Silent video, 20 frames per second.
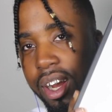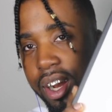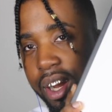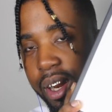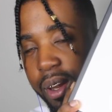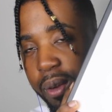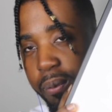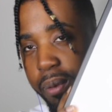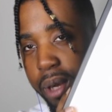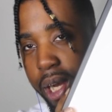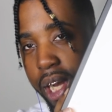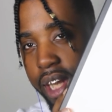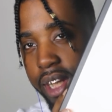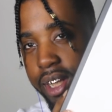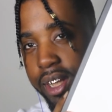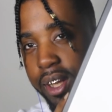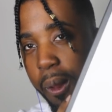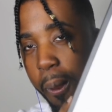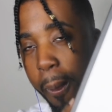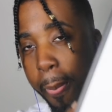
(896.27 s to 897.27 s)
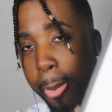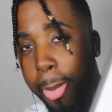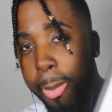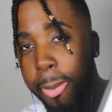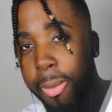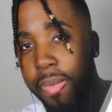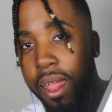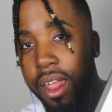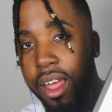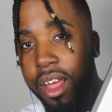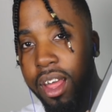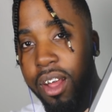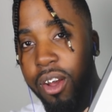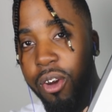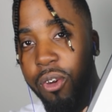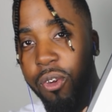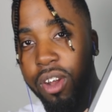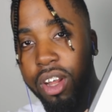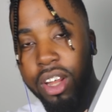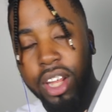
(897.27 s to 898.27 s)
of the box
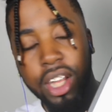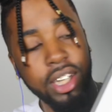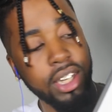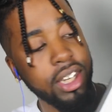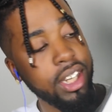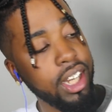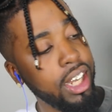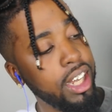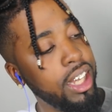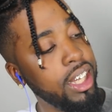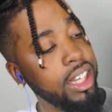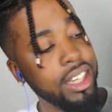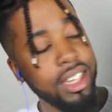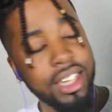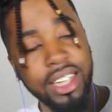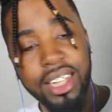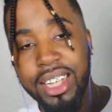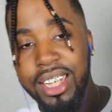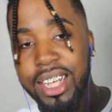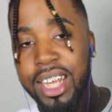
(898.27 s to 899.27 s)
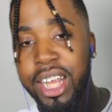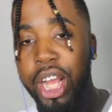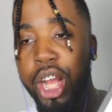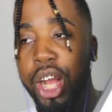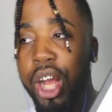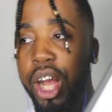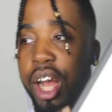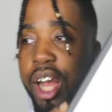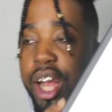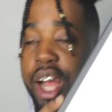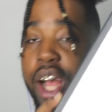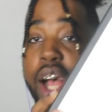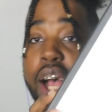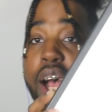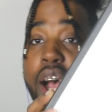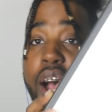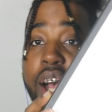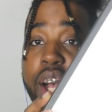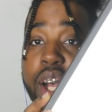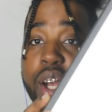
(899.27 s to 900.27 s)
what that say. This is
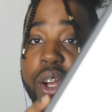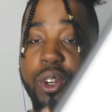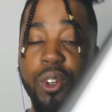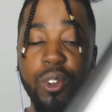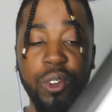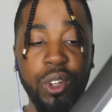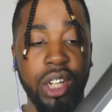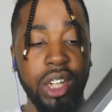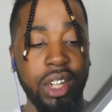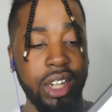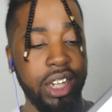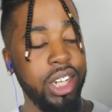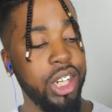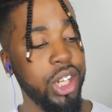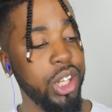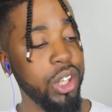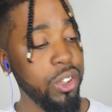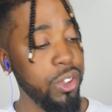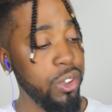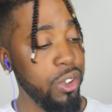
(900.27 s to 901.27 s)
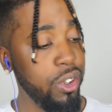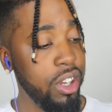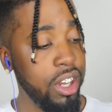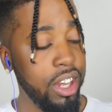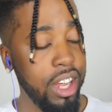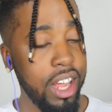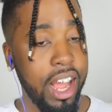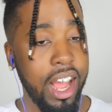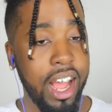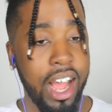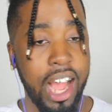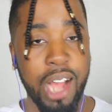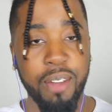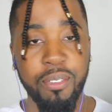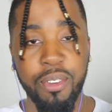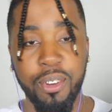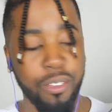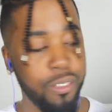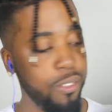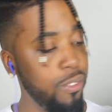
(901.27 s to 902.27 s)
a Gucci shoe.
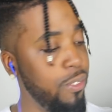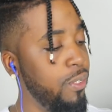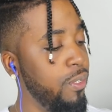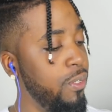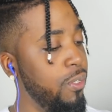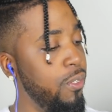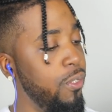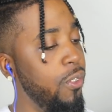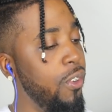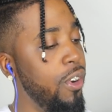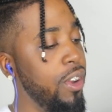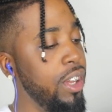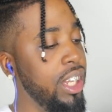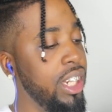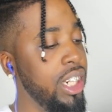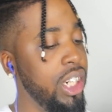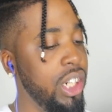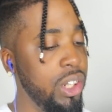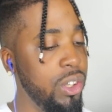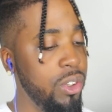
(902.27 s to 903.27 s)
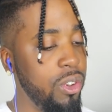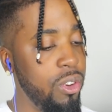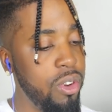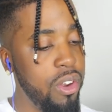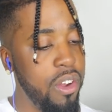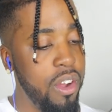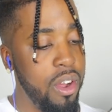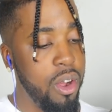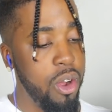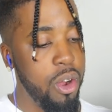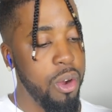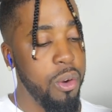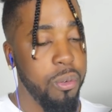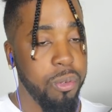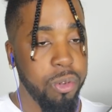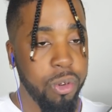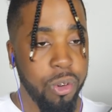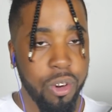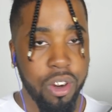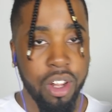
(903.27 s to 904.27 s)
I've been wanting this shoe
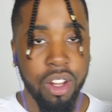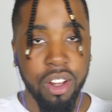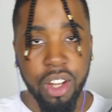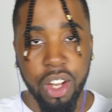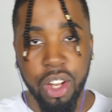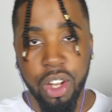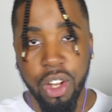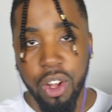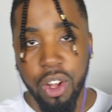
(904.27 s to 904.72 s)
for the